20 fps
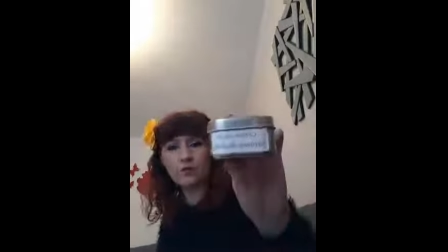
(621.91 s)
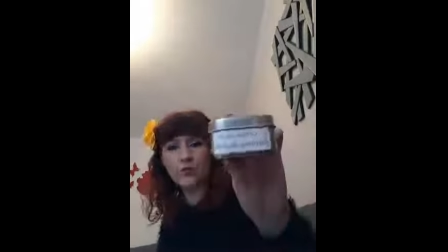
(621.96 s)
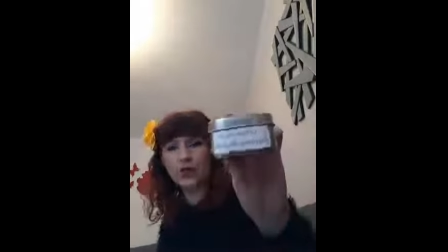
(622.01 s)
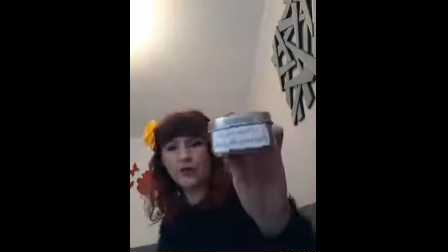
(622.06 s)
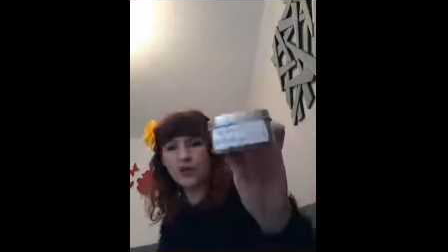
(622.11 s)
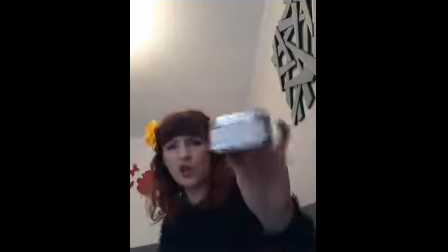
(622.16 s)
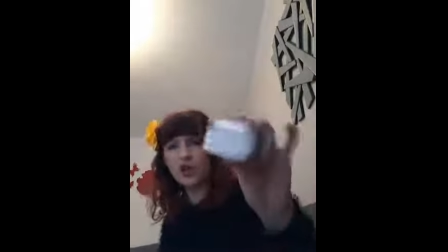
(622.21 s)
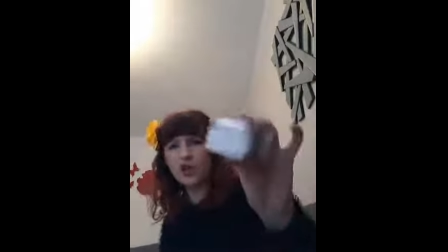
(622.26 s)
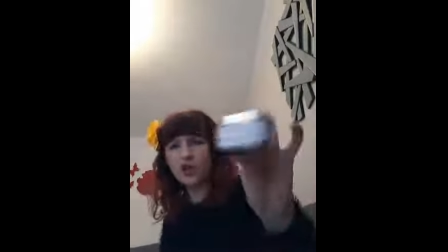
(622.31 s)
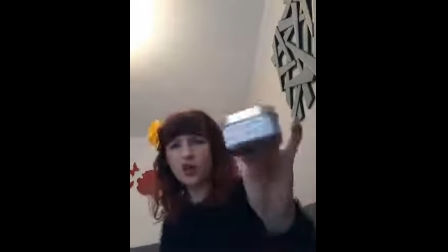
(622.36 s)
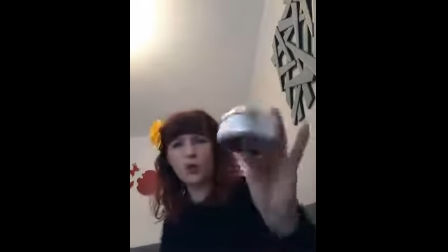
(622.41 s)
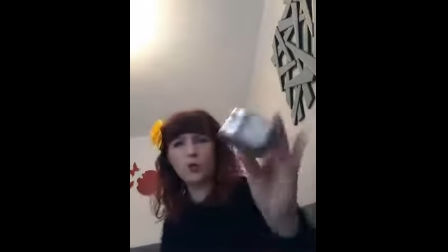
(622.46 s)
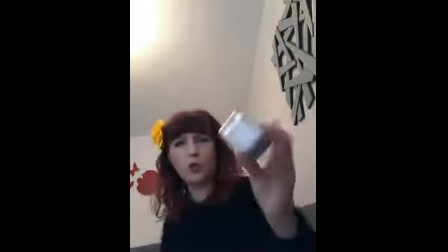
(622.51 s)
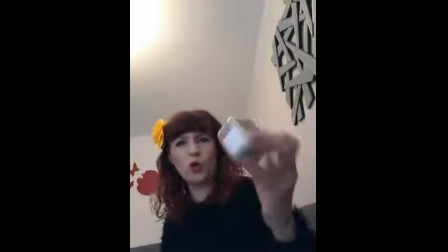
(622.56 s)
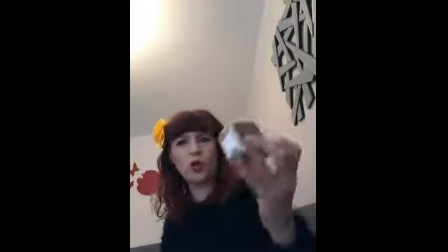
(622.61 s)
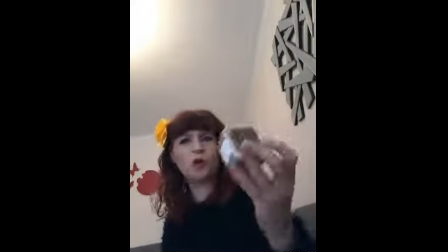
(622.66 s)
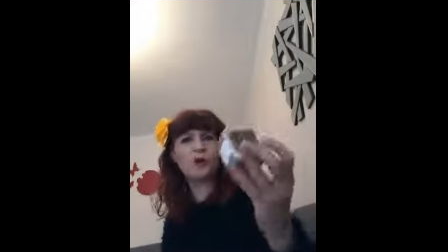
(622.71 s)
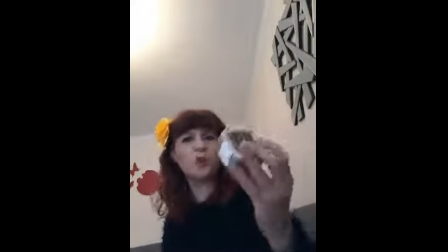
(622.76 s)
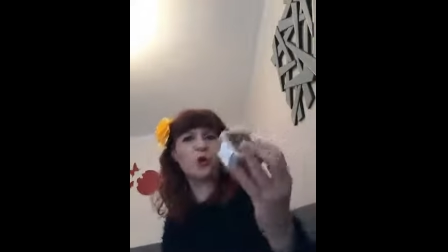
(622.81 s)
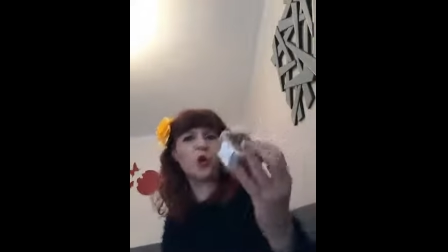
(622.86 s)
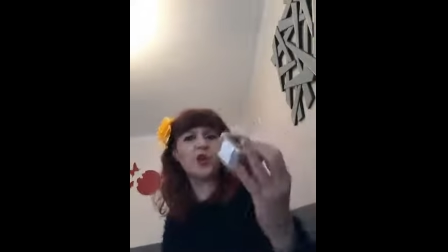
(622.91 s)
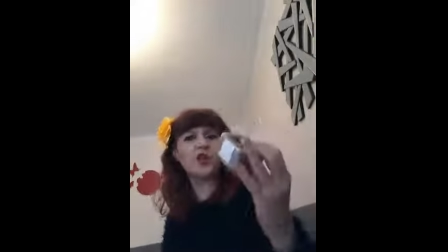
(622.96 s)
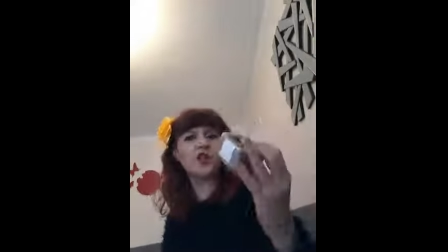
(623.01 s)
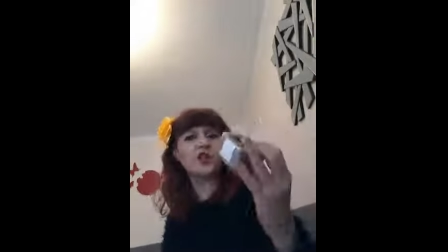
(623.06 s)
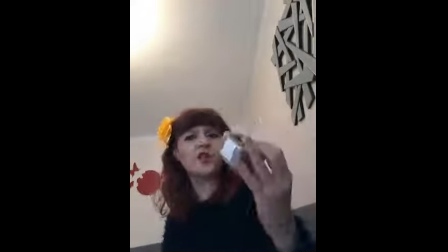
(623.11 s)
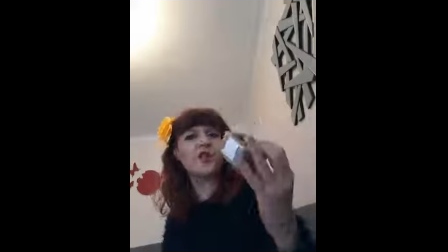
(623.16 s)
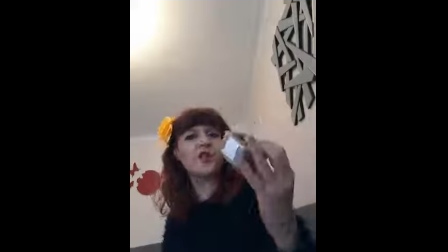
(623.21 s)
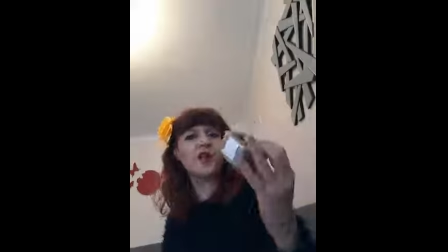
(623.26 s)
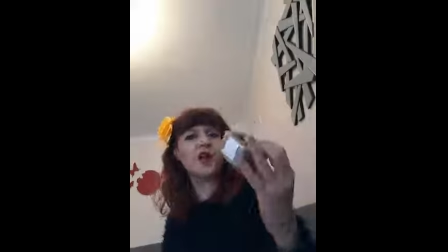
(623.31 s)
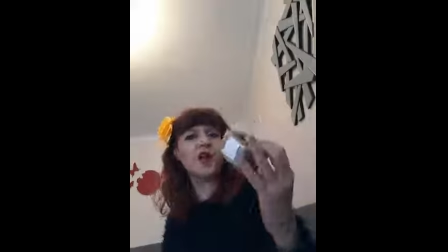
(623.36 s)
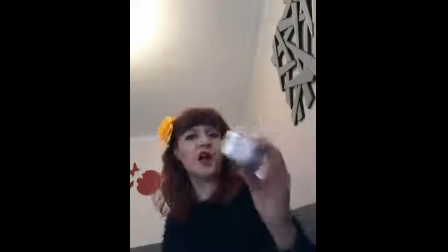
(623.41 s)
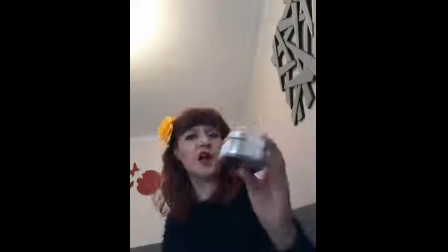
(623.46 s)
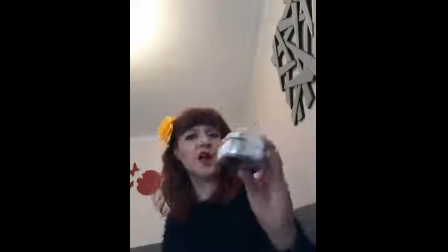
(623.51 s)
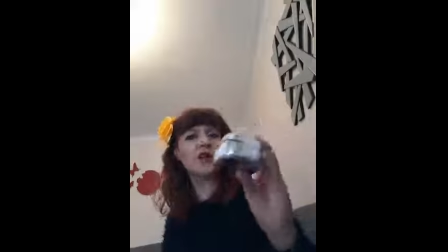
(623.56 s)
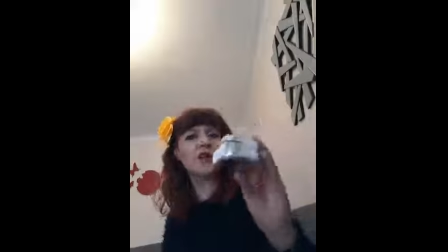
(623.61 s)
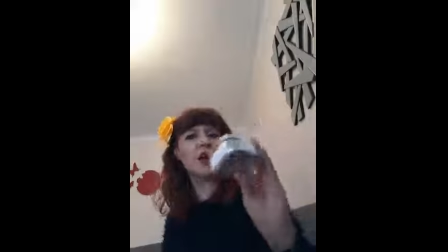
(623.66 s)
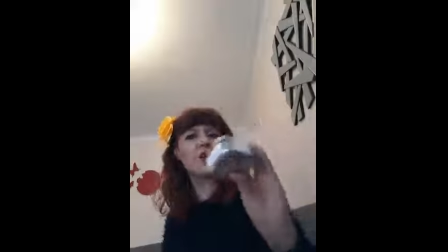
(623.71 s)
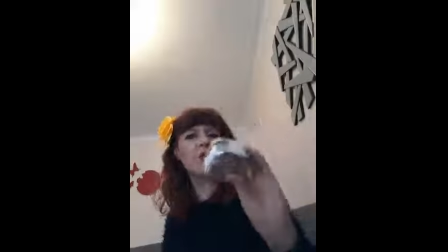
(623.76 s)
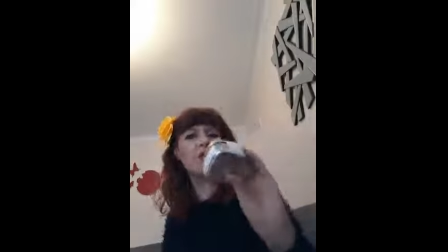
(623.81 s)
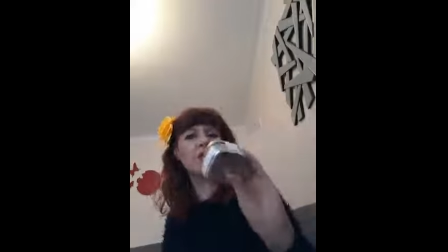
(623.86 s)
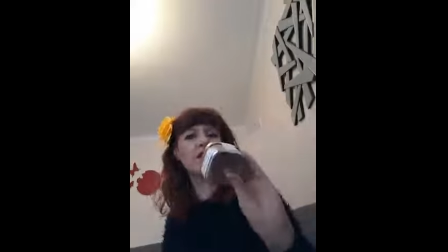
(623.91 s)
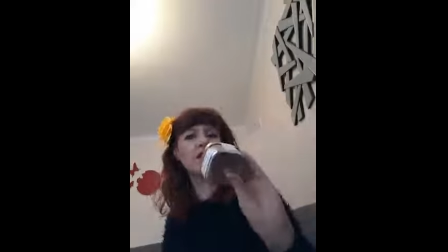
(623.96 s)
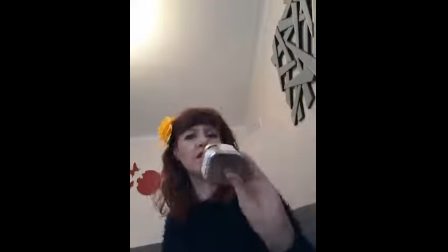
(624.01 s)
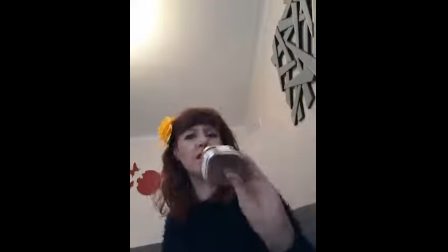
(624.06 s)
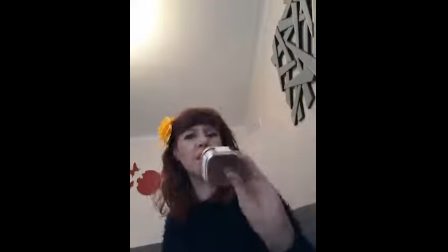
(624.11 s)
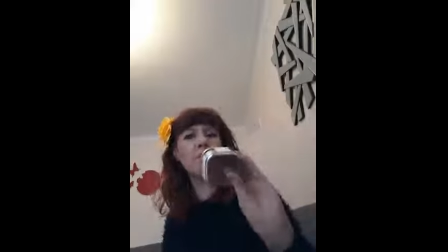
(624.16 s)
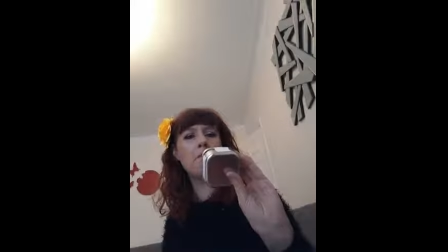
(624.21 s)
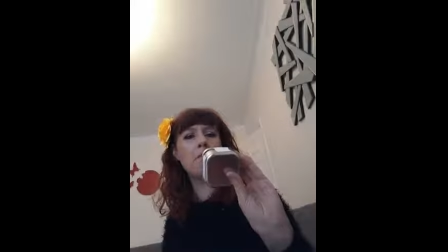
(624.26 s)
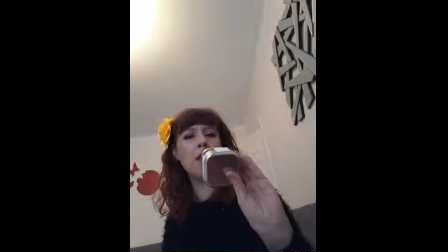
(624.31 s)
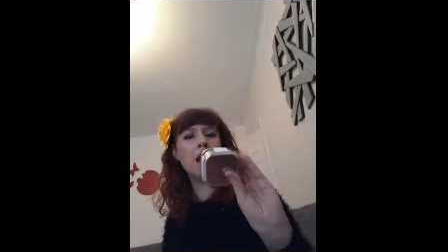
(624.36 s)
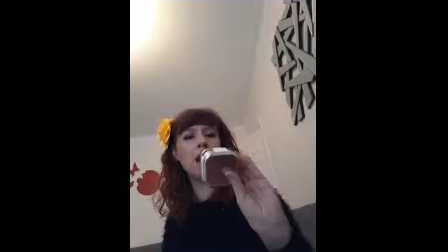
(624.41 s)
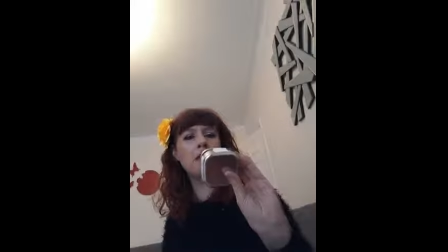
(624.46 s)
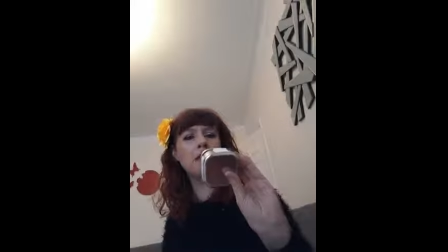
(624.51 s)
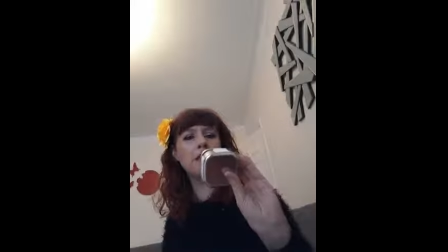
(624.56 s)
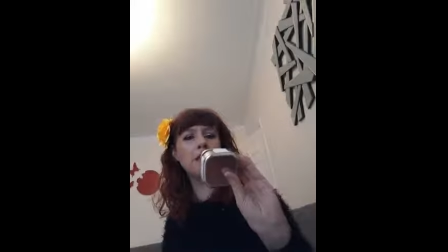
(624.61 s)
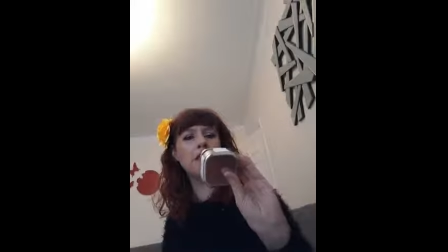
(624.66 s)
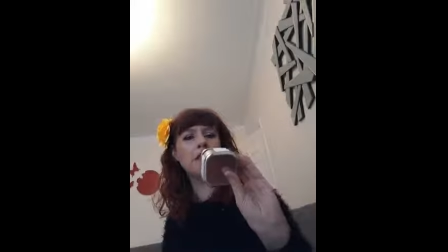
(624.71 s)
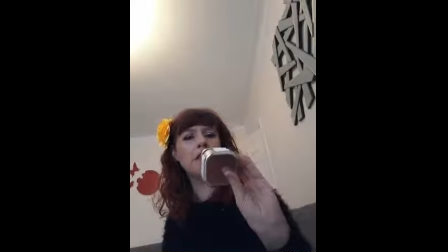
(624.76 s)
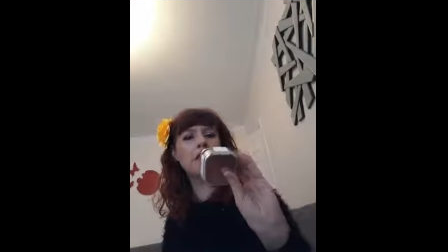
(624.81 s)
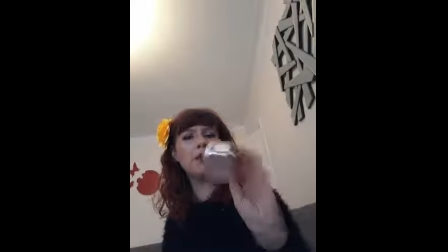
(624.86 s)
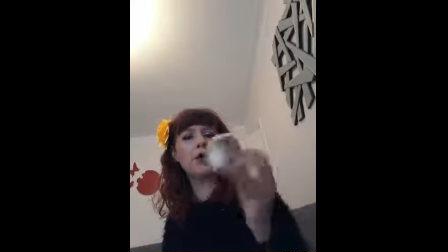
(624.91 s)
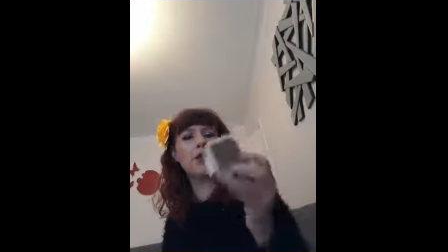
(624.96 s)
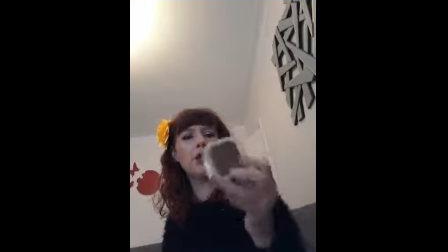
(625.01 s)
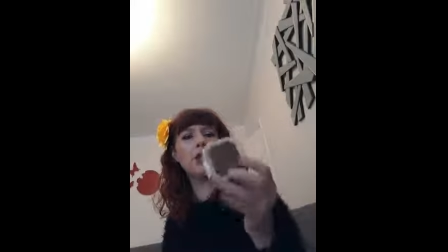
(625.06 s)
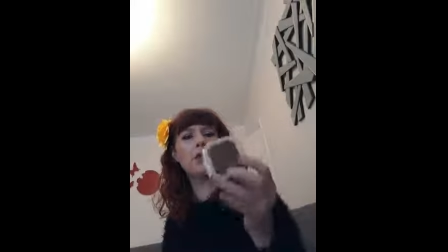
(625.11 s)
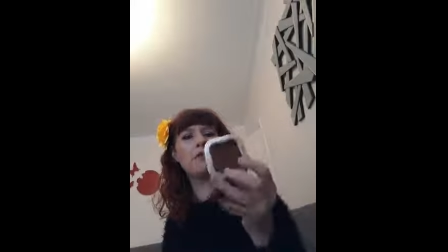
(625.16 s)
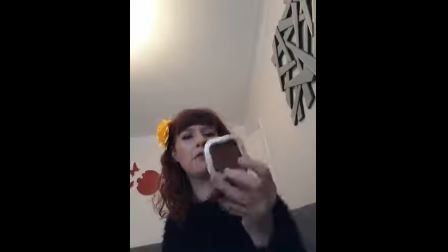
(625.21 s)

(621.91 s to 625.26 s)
I've tried Ruby once and I wasn't mad keen on it,